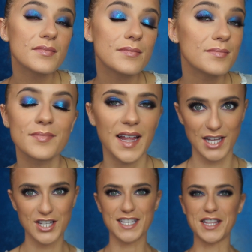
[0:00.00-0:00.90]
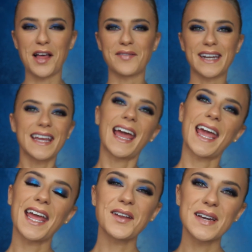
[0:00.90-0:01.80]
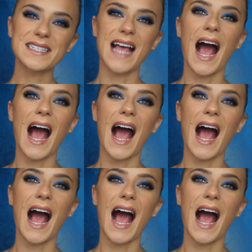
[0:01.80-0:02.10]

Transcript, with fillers: Mm, I just love it. Anyways,